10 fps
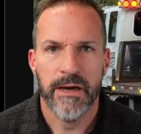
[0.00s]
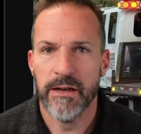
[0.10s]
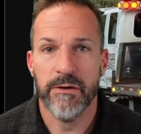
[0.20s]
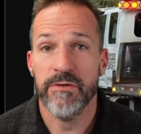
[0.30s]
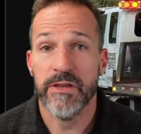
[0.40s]

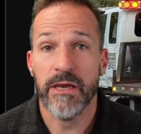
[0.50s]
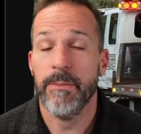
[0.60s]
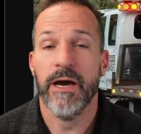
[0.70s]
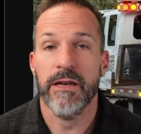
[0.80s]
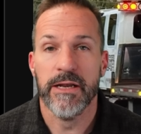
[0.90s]
I don't even think
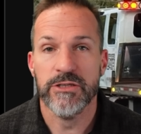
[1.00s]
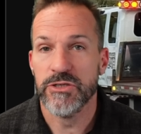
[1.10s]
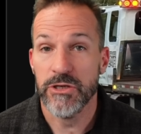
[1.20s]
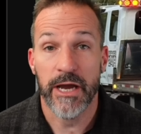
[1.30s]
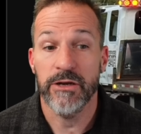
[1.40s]
about
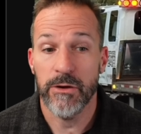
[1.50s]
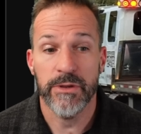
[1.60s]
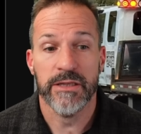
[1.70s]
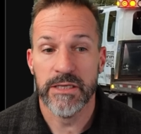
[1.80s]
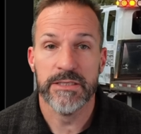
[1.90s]
it. I know
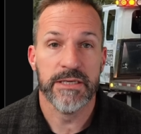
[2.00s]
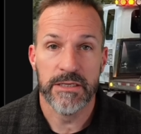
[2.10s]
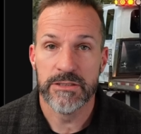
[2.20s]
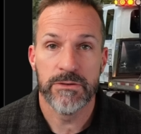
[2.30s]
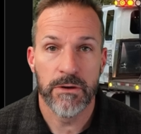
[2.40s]
that thing's
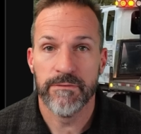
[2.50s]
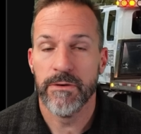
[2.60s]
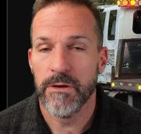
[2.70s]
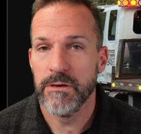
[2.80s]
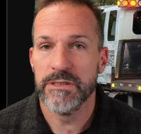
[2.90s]
going to start
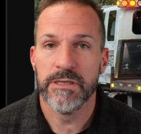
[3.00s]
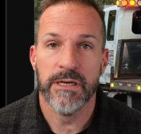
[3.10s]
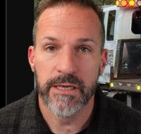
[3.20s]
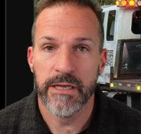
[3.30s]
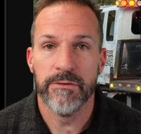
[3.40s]
for her. It's going
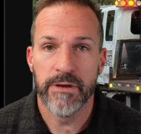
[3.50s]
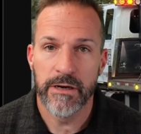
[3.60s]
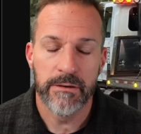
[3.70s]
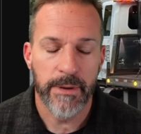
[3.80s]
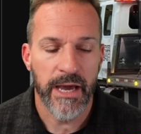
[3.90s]
to get her
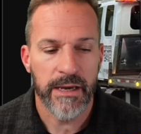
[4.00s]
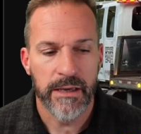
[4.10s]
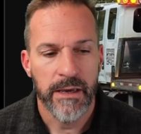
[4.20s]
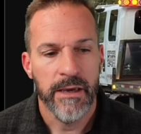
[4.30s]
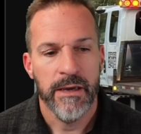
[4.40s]
there and
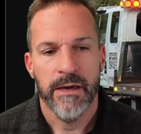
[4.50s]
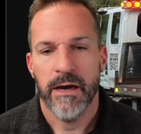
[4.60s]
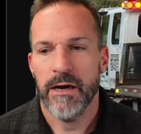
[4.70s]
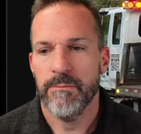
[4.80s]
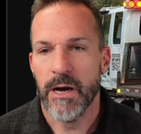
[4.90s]
back.
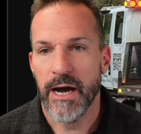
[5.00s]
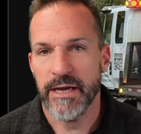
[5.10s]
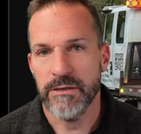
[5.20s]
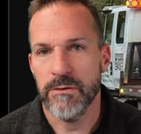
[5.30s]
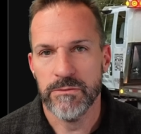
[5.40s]

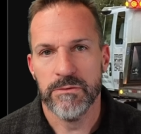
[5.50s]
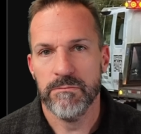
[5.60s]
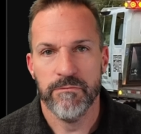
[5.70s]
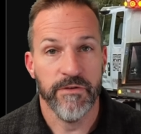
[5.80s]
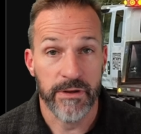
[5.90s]
I don't
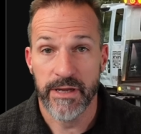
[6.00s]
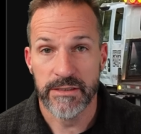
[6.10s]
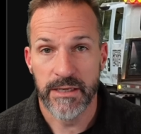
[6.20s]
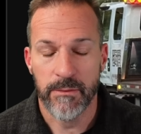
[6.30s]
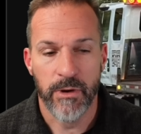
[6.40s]
feel
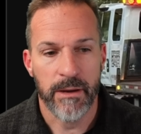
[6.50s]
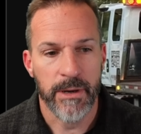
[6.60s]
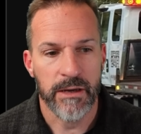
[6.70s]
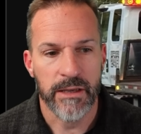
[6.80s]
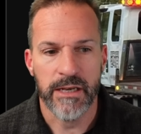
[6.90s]
that same way
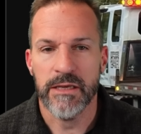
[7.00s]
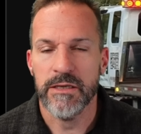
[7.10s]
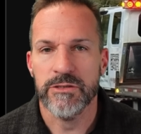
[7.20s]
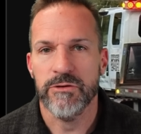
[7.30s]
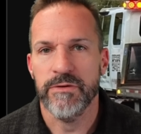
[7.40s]
about any of
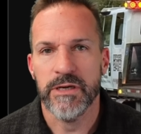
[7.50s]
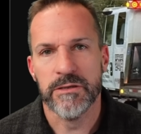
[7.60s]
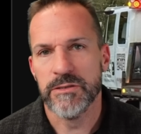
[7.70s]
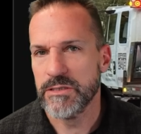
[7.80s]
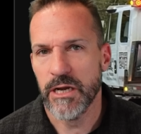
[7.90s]
these new
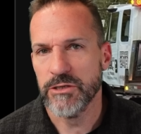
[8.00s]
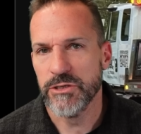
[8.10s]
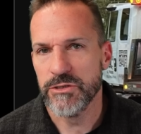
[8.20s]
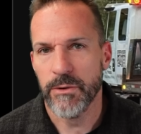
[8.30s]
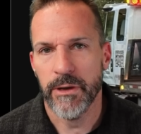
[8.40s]
vehicles. It's not
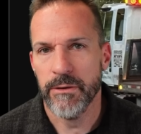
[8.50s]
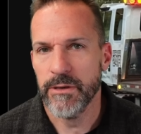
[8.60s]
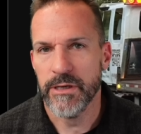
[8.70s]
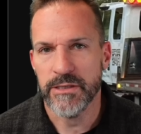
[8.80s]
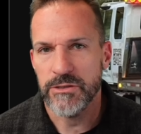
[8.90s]
just
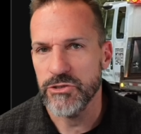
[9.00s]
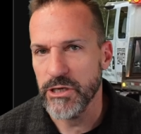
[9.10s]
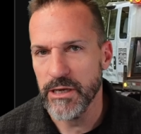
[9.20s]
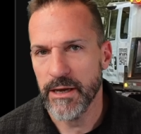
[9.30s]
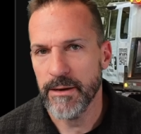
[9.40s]
Toyota, it's
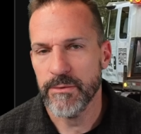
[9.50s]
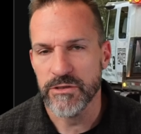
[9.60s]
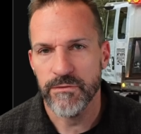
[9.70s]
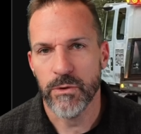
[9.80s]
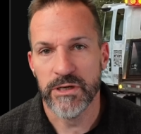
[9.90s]
GM,
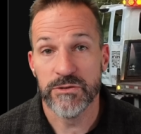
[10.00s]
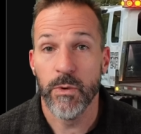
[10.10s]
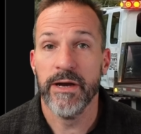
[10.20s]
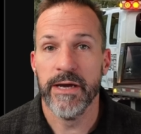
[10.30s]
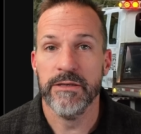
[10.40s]
it's Ford. It's
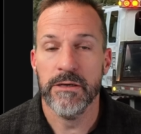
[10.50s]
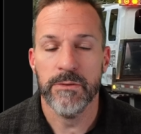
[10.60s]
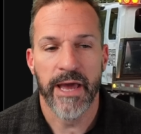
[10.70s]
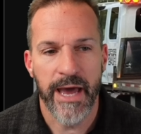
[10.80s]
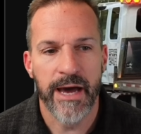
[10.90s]
why I
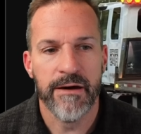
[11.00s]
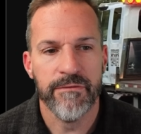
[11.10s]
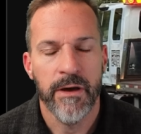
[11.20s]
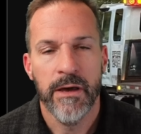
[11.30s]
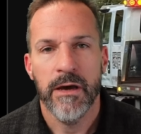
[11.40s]
don't
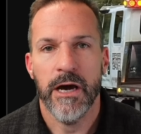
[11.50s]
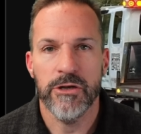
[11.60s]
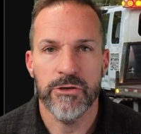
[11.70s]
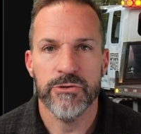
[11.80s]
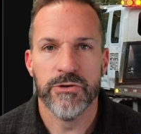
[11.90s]
have a
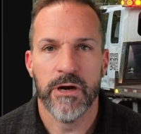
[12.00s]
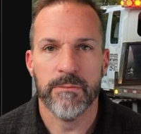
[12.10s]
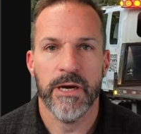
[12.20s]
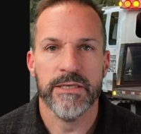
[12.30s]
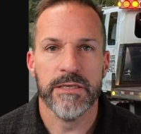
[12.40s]
new
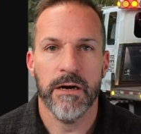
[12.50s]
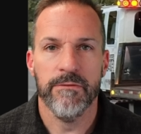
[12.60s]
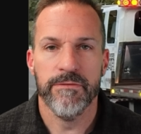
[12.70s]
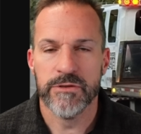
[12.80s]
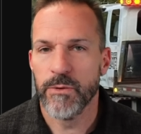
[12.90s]
truck
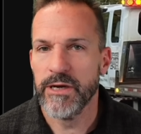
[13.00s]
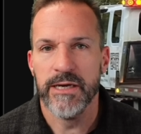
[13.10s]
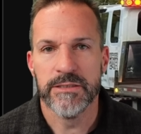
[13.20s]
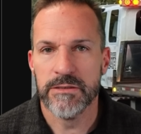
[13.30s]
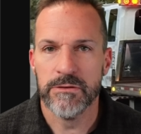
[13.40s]
myself. It's why
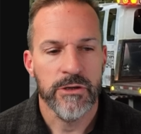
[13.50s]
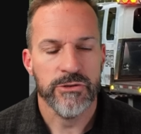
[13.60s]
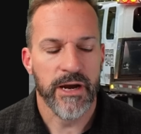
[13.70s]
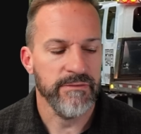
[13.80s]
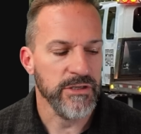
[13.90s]
I still
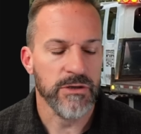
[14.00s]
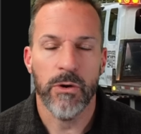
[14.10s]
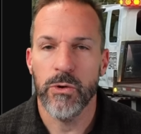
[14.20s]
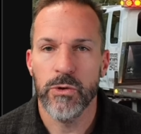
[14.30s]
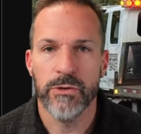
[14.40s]
drive this
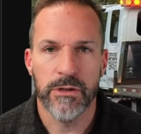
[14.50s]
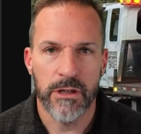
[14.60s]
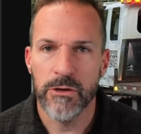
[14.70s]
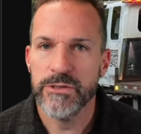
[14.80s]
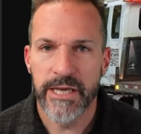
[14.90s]
old
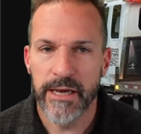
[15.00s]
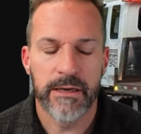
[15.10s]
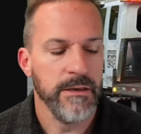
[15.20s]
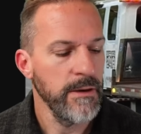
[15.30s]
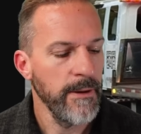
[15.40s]

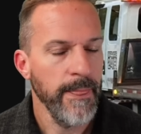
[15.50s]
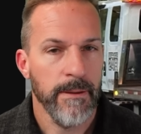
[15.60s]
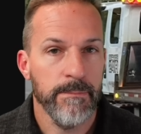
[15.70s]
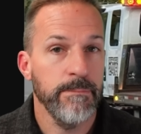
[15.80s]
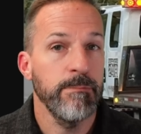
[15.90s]
low-tech
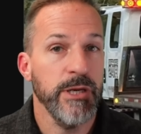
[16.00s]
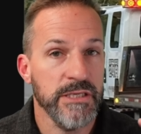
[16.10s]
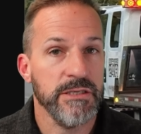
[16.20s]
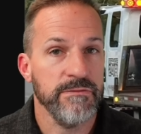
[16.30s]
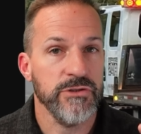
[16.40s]

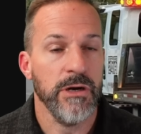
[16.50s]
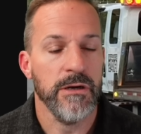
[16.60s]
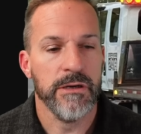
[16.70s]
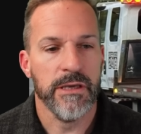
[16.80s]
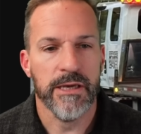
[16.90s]
piece of
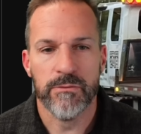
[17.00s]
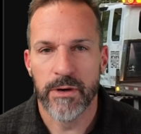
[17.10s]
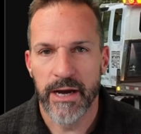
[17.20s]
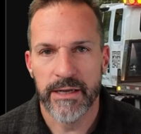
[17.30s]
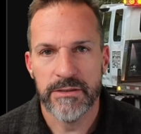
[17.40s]
junk. It
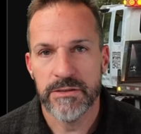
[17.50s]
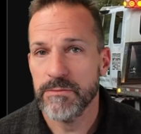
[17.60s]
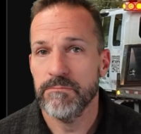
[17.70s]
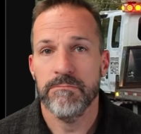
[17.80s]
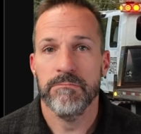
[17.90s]

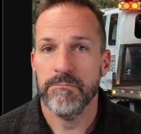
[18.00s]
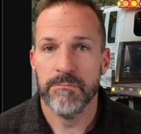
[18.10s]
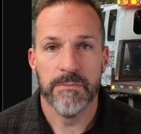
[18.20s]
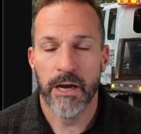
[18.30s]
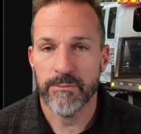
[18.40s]
rides,
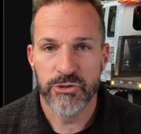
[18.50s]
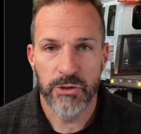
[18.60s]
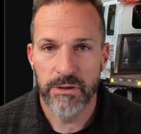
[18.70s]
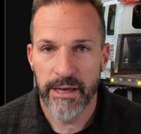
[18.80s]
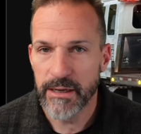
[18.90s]
I'm
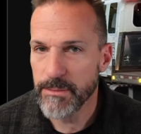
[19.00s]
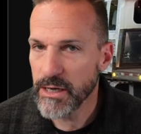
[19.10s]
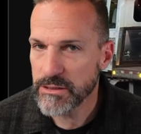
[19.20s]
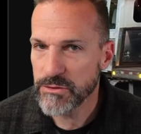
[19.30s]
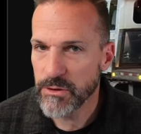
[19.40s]
sure, like a
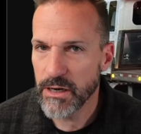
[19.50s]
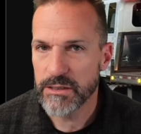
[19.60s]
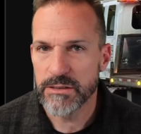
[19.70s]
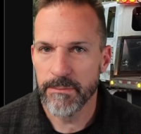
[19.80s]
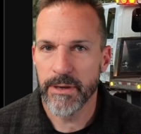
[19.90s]
box of
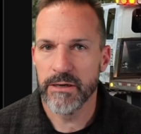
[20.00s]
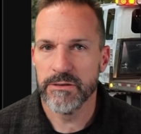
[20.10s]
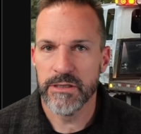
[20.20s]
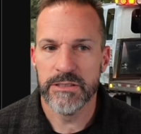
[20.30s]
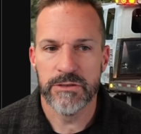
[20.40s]
rocks compared
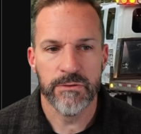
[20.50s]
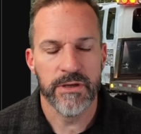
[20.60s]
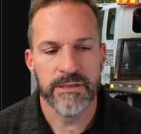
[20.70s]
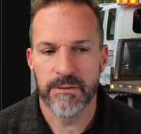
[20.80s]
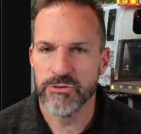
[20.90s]
to these new
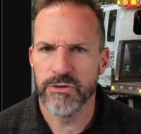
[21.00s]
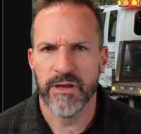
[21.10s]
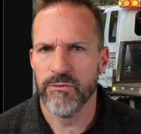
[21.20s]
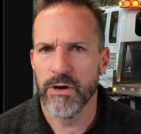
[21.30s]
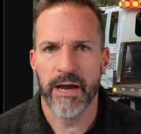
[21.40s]
things. I'm sure
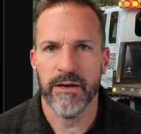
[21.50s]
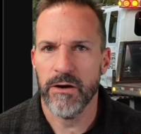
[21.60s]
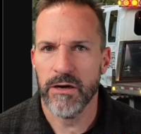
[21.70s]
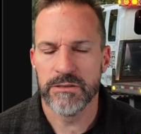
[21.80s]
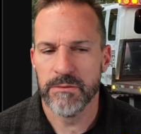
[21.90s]
they ride
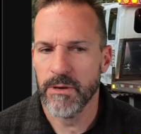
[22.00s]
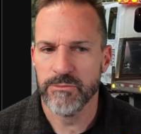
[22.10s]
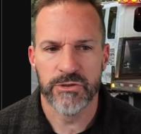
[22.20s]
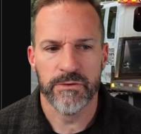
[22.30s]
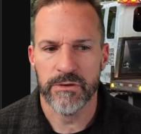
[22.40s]
awesome.
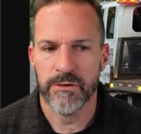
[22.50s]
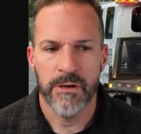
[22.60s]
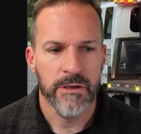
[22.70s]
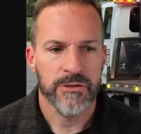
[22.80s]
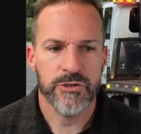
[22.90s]
I'm sure they're
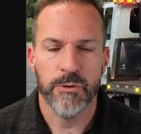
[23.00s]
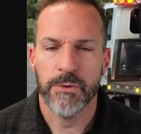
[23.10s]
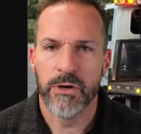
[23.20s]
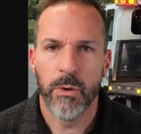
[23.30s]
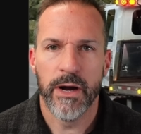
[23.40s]

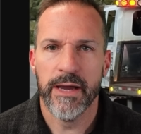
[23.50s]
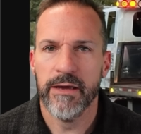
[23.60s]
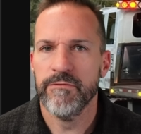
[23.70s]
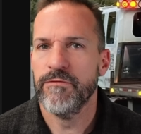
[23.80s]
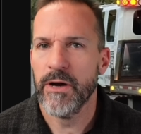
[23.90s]
super
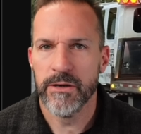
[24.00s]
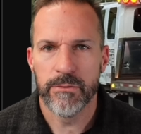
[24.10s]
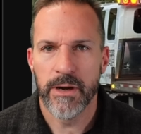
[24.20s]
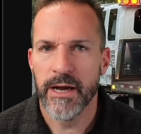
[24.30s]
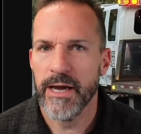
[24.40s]
quiet, fun to
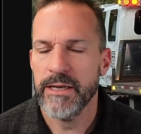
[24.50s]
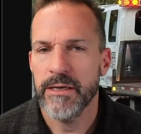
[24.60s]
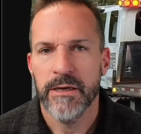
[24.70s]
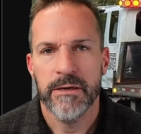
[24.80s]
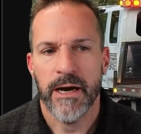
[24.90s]
ride.